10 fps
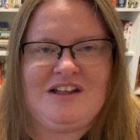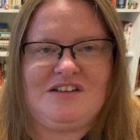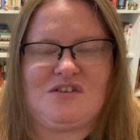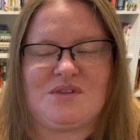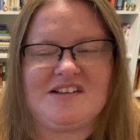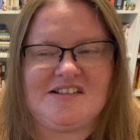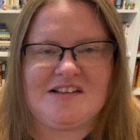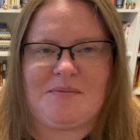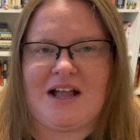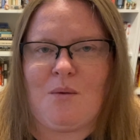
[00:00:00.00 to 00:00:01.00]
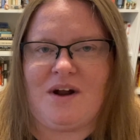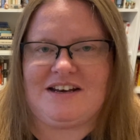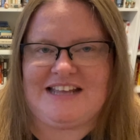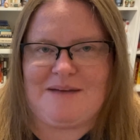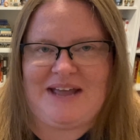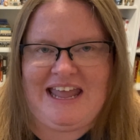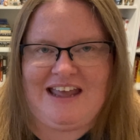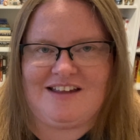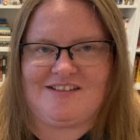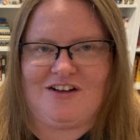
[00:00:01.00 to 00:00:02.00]
So this is something I wanted to get my
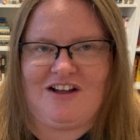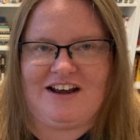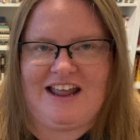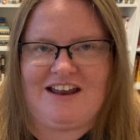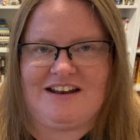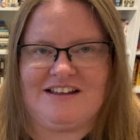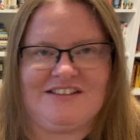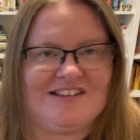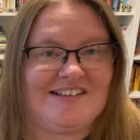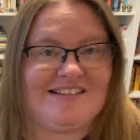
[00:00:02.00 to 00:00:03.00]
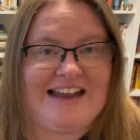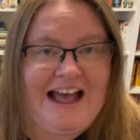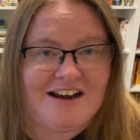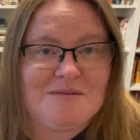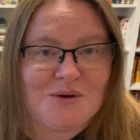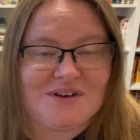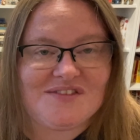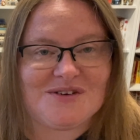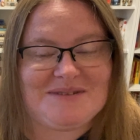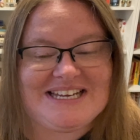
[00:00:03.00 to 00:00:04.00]
hands on and this is an added bonus
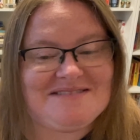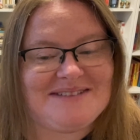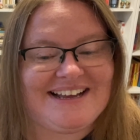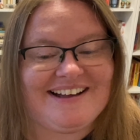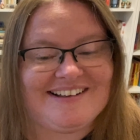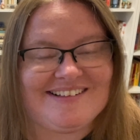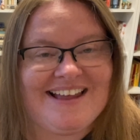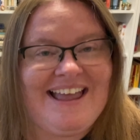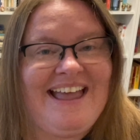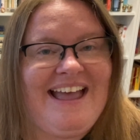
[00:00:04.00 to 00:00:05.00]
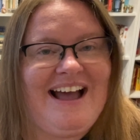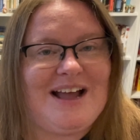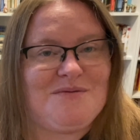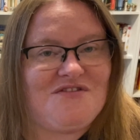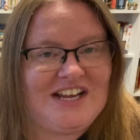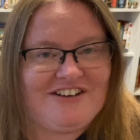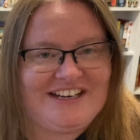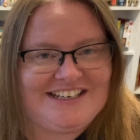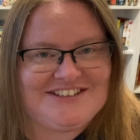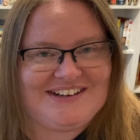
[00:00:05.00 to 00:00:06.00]
for me because I'm
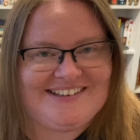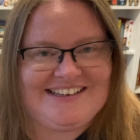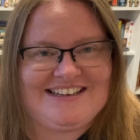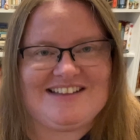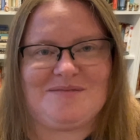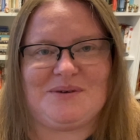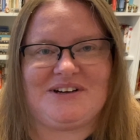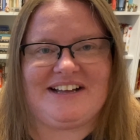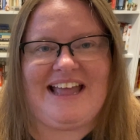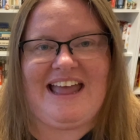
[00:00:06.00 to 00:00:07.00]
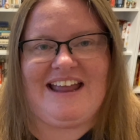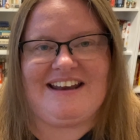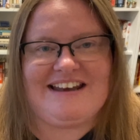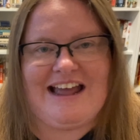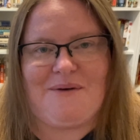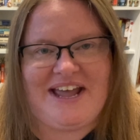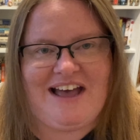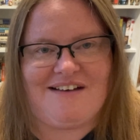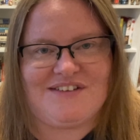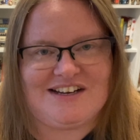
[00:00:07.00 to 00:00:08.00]
very interested in this book and now I
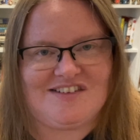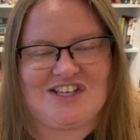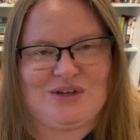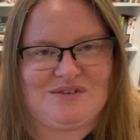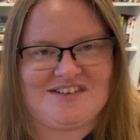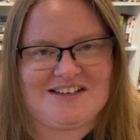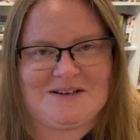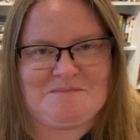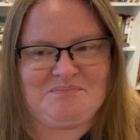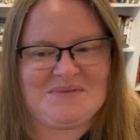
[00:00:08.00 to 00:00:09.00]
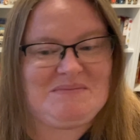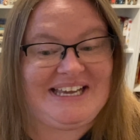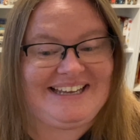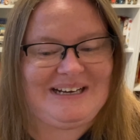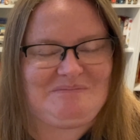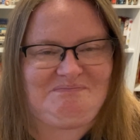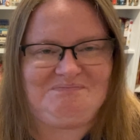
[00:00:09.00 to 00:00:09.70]
have an excuse to pick it up.